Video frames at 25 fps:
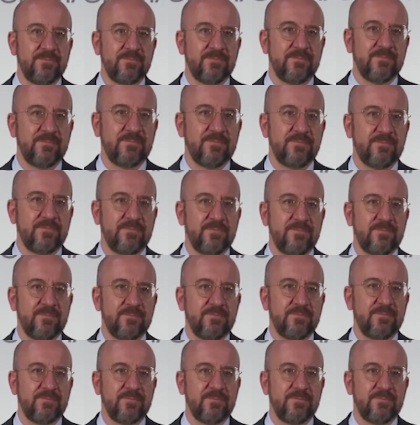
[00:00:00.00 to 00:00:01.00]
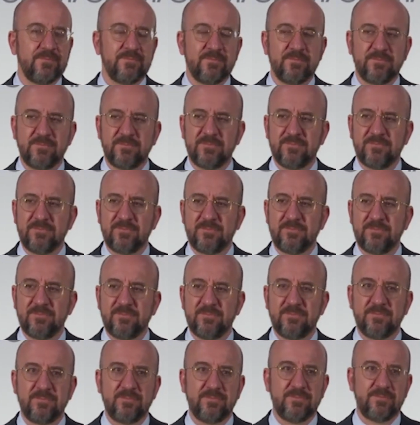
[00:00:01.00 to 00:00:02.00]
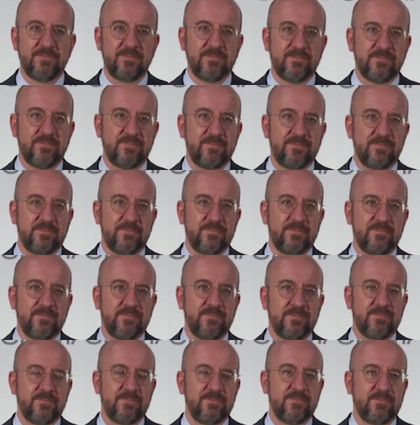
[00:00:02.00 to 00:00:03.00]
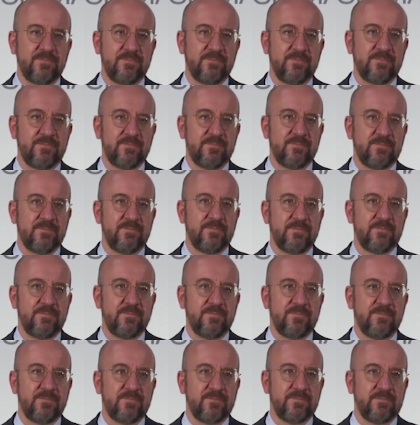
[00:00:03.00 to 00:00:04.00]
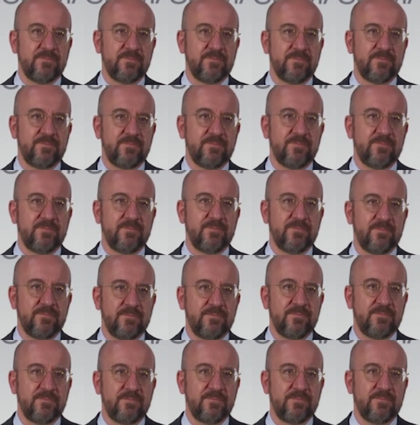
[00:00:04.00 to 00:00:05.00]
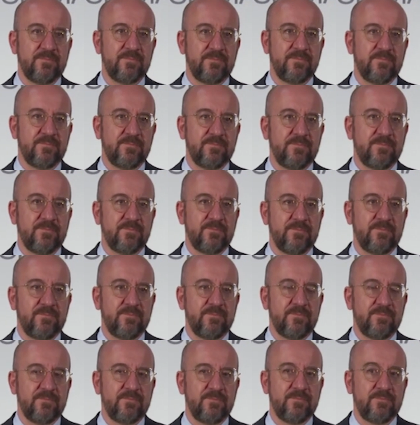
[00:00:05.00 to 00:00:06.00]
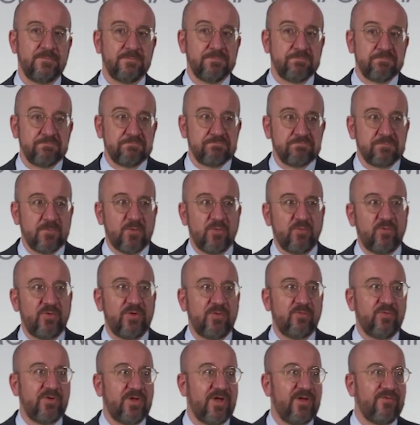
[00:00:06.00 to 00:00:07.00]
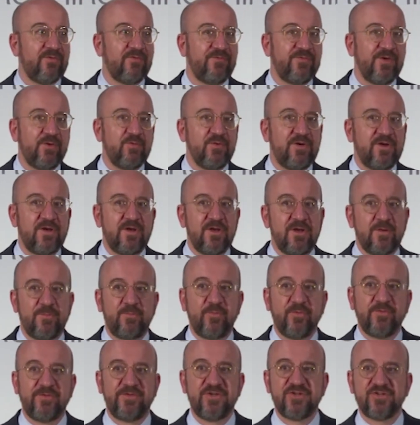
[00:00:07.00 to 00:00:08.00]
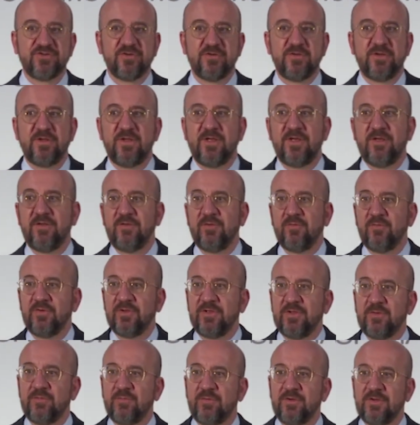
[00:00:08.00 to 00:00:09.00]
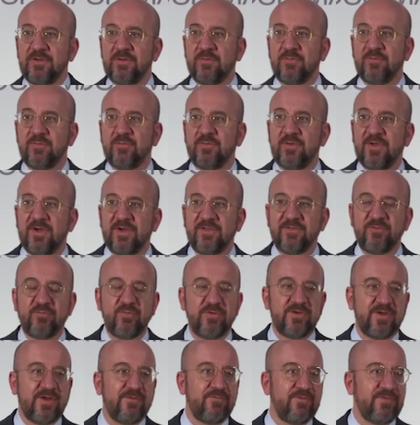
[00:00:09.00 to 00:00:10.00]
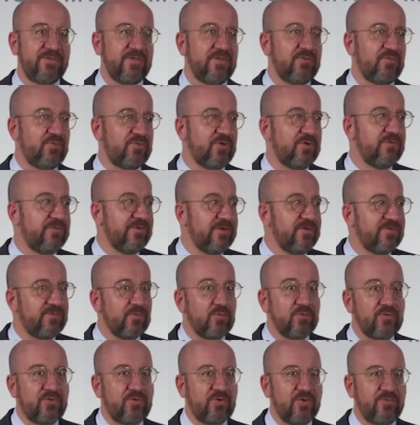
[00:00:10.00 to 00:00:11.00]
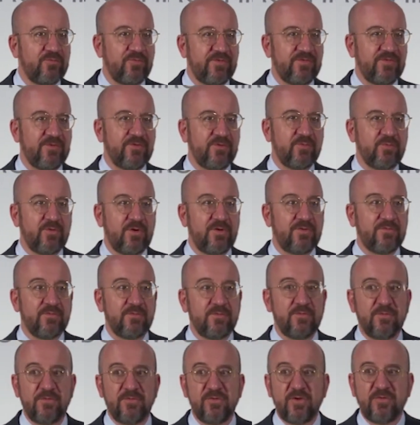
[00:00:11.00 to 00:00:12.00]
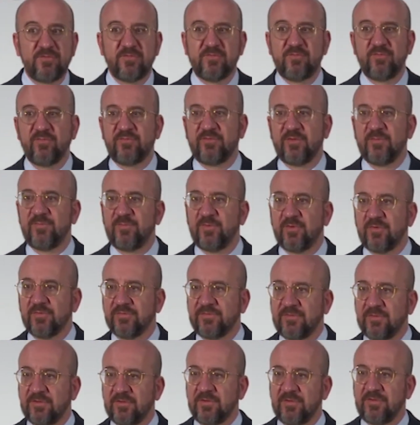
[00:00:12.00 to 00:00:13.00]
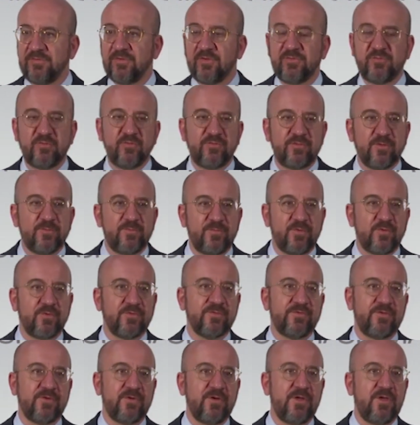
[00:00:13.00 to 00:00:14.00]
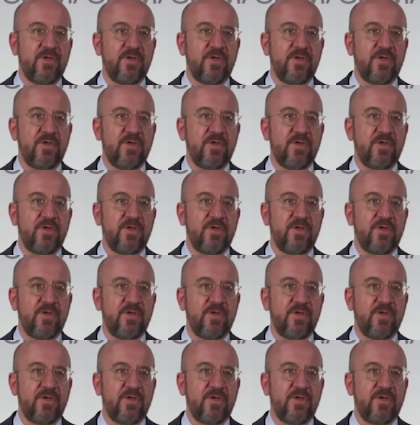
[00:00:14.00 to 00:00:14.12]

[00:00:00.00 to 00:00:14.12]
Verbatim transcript: as a terrorist organization. Even the European Parliament voted by a large majority to list the IRGC. Thank you we, we have a very clear position, and we, we, we are doing everything to convince all the countries in the world not to support, uh, not to support uh,